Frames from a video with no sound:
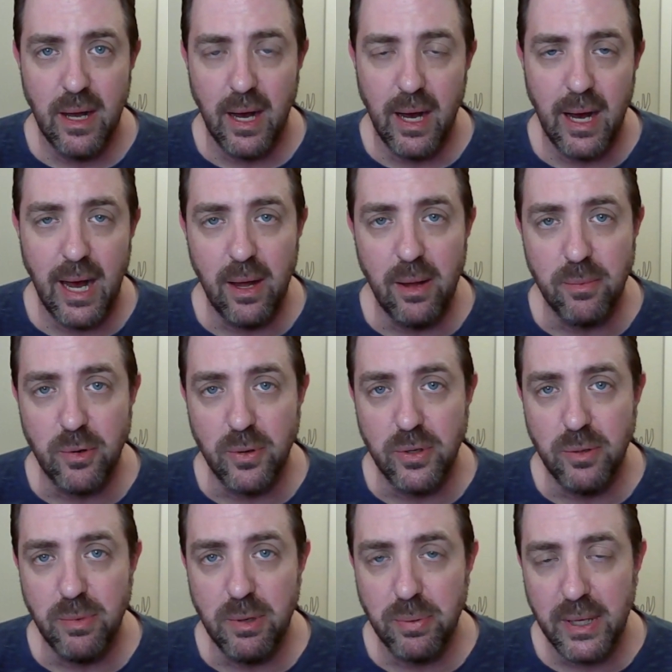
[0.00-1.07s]
I am going
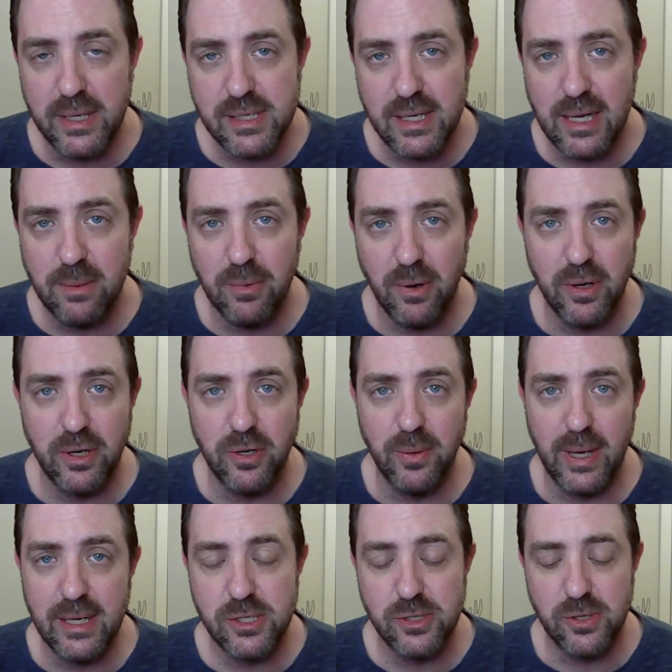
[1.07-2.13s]
to be placing him onto
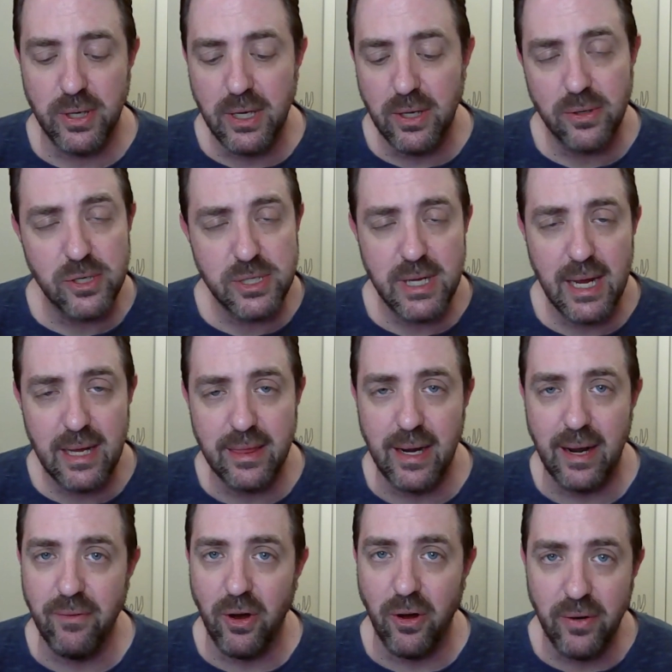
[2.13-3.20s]
a circular stand that
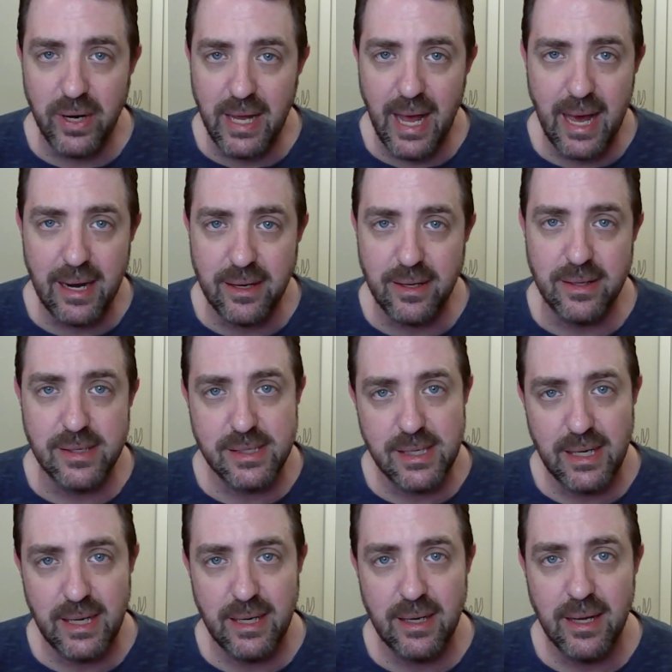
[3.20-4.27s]
I've already added to the
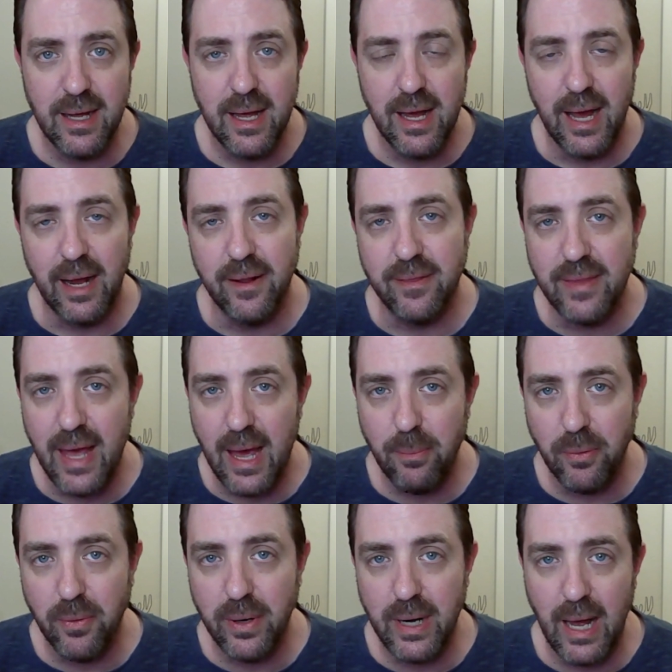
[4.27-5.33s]
scene. And at that
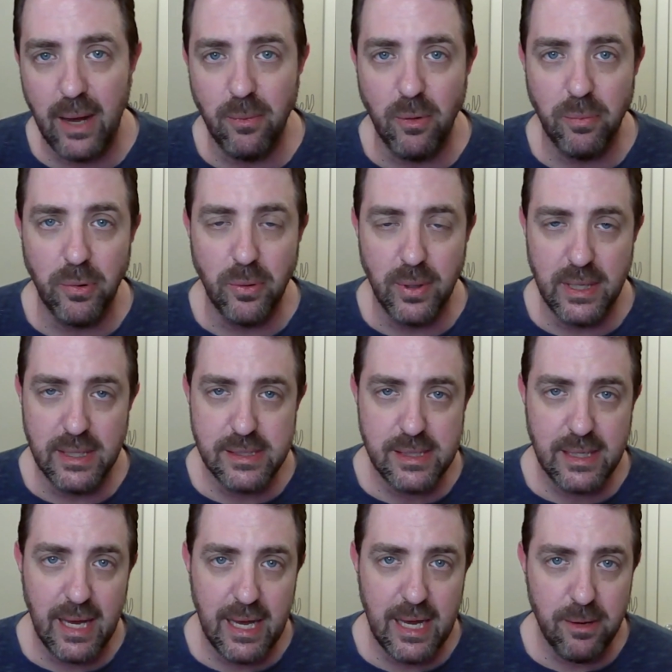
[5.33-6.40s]
point, I will pull his
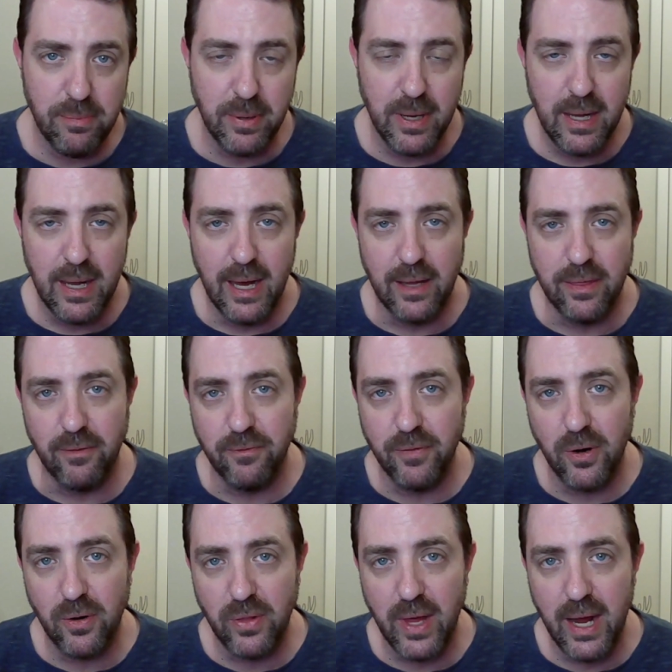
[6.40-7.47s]
cape and the
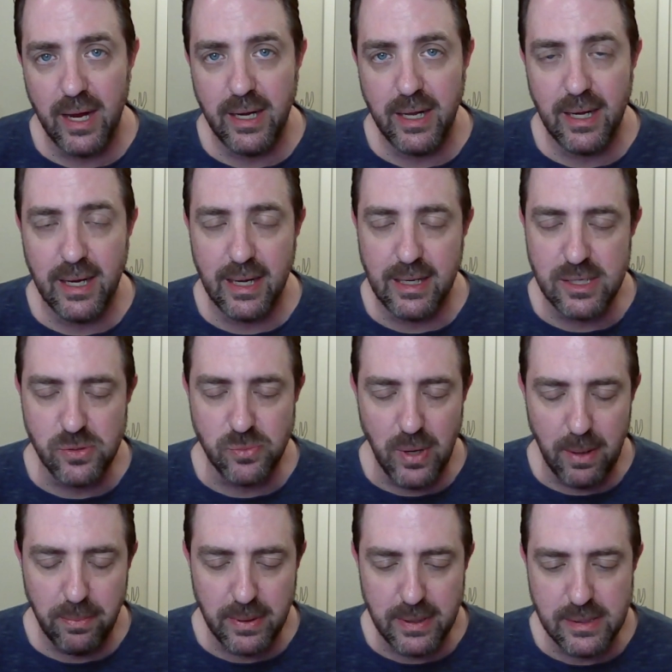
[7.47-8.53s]
fur lining and his
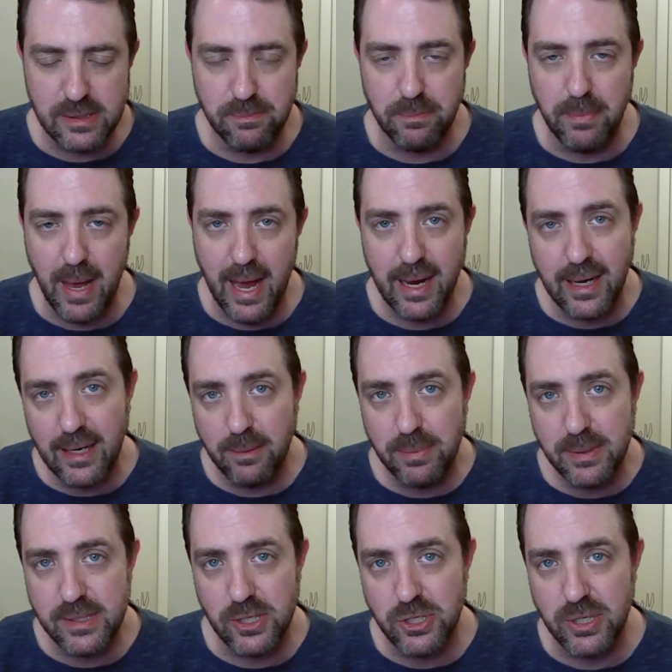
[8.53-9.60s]
weapons back into
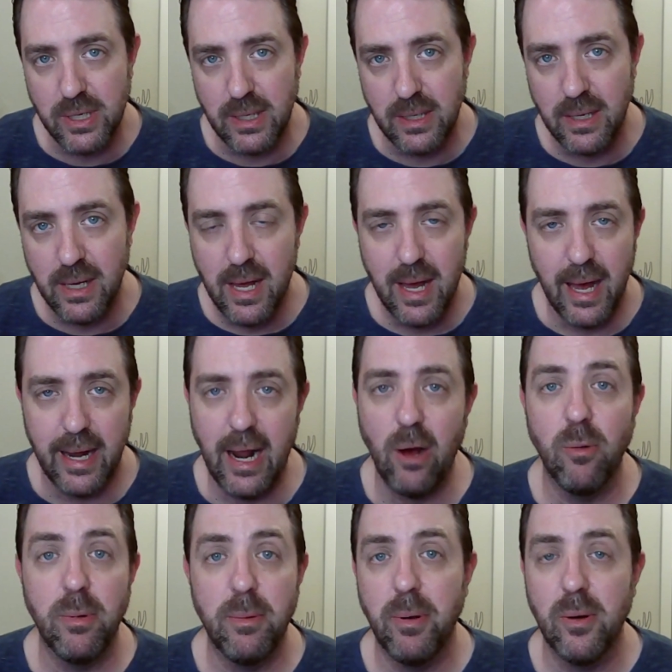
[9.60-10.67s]
position. And I
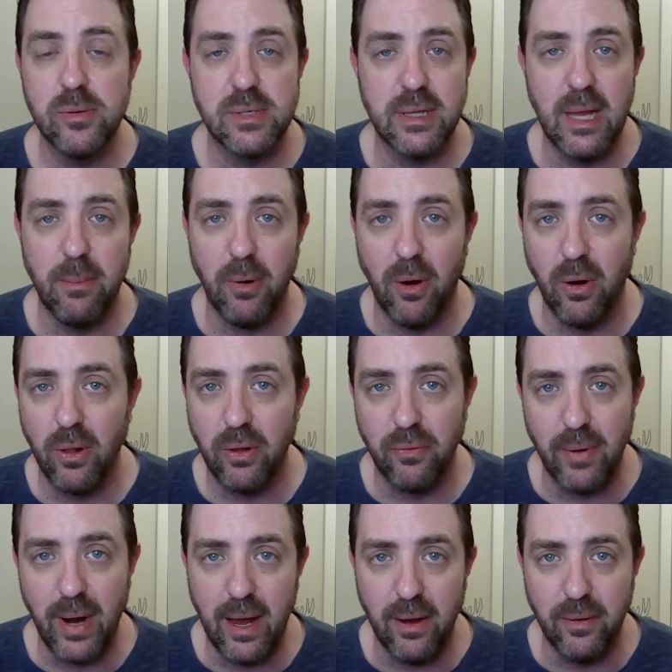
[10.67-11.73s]
will be posing them all
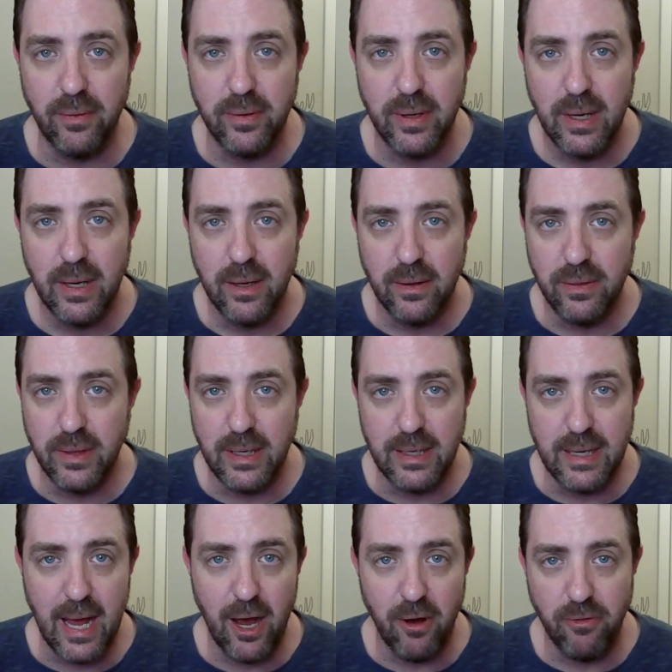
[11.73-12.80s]
around the
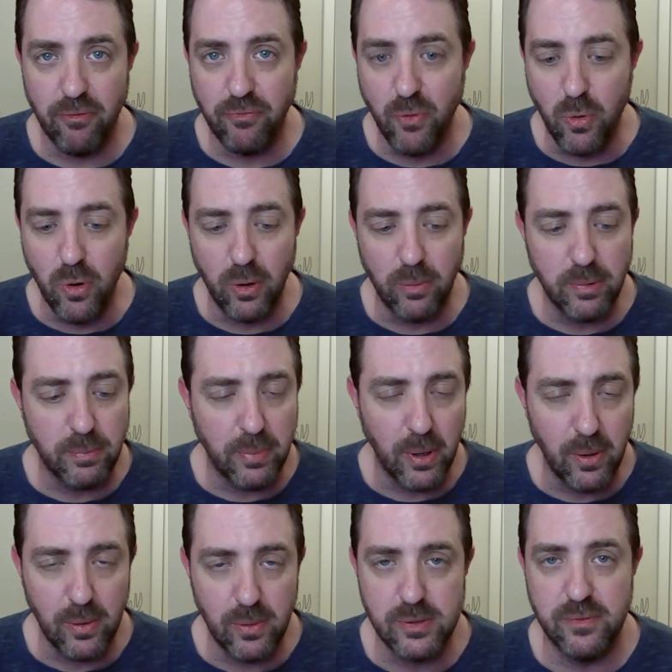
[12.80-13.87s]
now formed
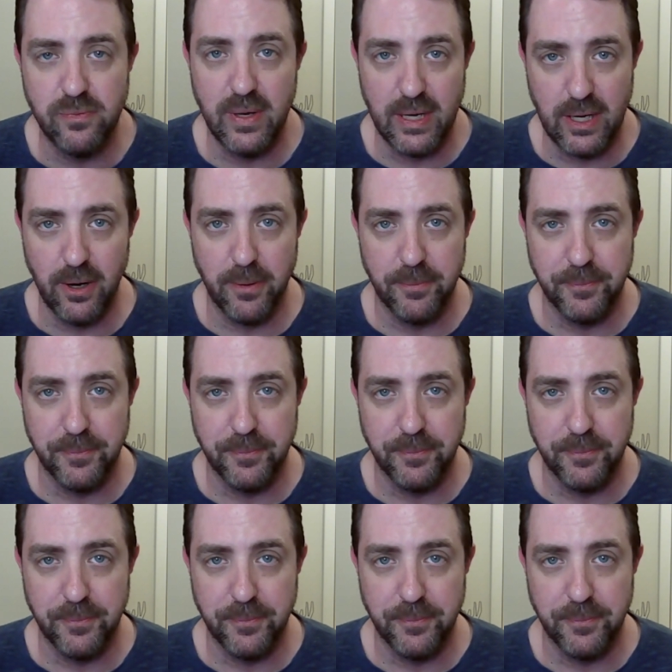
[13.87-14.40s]
posed figure.